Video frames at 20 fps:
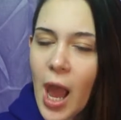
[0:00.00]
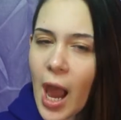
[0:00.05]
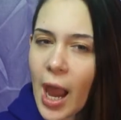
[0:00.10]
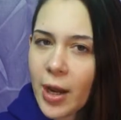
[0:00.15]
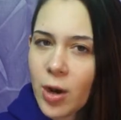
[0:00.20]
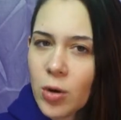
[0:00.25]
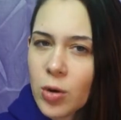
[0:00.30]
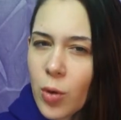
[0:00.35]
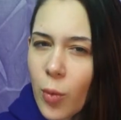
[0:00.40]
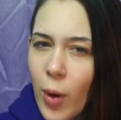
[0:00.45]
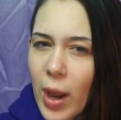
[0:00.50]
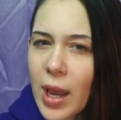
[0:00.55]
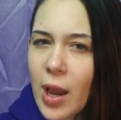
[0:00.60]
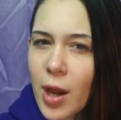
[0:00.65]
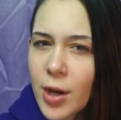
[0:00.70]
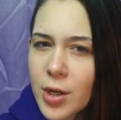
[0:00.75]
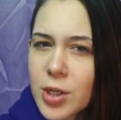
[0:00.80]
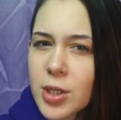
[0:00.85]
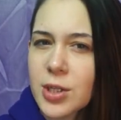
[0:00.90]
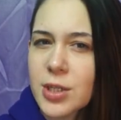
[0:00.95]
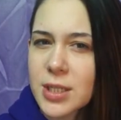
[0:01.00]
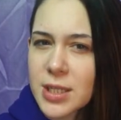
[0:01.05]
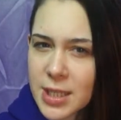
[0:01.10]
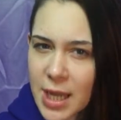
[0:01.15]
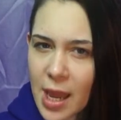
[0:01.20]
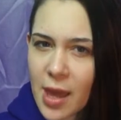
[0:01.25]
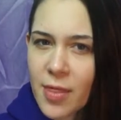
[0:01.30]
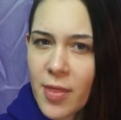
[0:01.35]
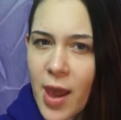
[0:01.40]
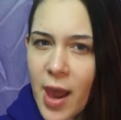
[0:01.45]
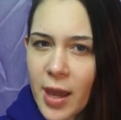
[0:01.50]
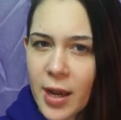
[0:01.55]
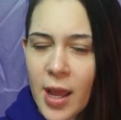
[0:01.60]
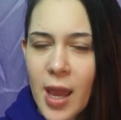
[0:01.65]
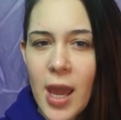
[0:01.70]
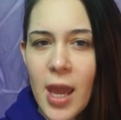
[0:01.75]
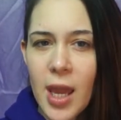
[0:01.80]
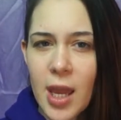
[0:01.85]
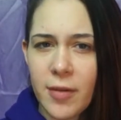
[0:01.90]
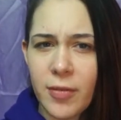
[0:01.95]
I don't quite understand that.
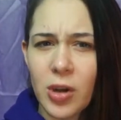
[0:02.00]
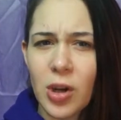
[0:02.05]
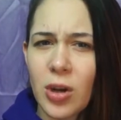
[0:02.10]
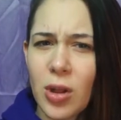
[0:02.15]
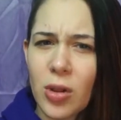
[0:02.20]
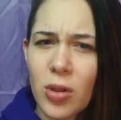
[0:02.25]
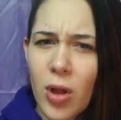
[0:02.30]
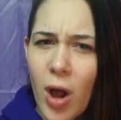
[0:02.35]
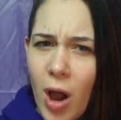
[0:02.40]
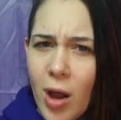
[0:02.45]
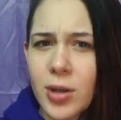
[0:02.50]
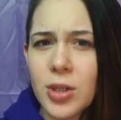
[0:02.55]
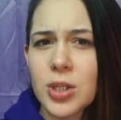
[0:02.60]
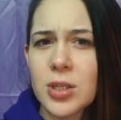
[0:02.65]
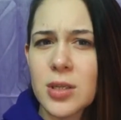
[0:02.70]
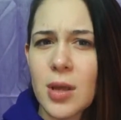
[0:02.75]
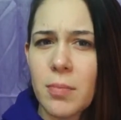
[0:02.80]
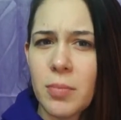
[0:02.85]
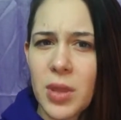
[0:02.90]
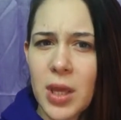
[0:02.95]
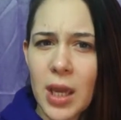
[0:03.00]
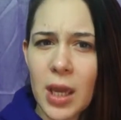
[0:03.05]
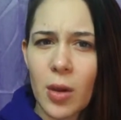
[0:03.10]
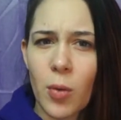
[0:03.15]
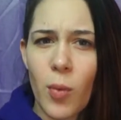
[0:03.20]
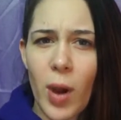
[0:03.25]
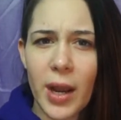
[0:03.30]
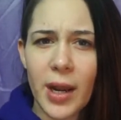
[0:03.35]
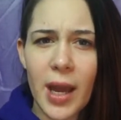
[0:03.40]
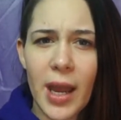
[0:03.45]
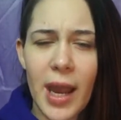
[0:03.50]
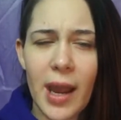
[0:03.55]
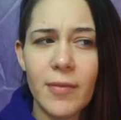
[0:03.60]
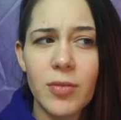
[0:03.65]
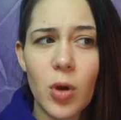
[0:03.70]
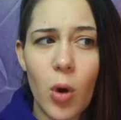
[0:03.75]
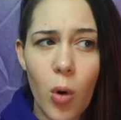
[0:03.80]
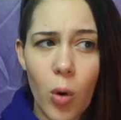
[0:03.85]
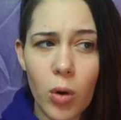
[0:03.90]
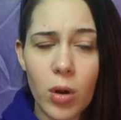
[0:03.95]
If you're gonna launch something, why not have
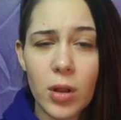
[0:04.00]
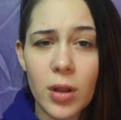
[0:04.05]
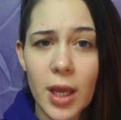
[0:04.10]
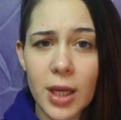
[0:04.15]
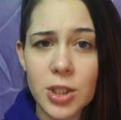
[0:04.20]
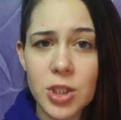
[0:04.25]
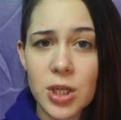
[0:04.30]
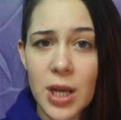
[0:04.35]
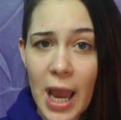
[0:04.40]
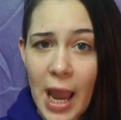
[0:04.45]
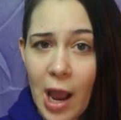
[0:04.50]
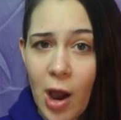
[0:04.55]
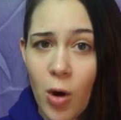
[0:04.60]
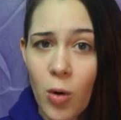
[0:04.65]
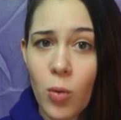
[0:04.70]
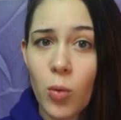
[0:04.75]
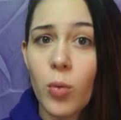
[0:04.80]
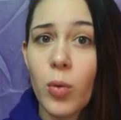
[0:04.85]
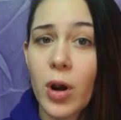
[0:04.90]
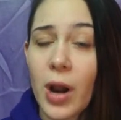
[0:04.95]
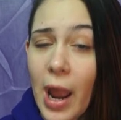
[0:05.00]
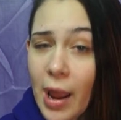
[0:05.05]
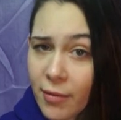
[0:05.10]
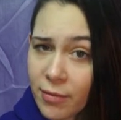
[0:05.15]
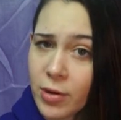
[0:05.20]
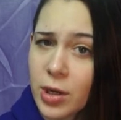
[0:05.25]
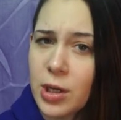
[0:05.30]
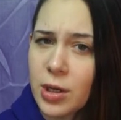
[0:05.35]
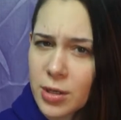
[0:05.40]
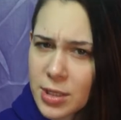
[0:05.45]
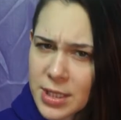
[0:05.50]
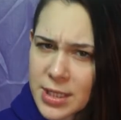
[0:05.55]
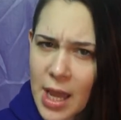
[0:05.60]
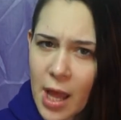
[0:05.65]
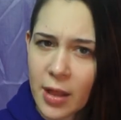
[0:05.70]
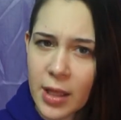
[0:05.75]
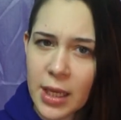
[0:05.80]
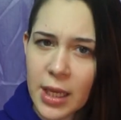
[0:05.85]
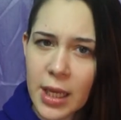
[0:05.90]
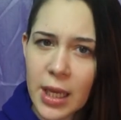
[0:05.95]
the whole collection out wherever you're
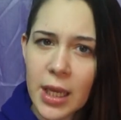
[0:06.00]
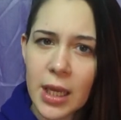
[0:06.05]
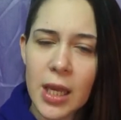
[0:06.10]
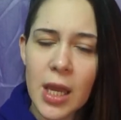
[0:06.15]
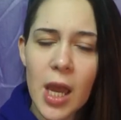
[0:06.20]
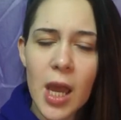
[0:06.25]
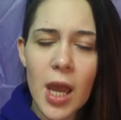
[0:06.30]
selling it?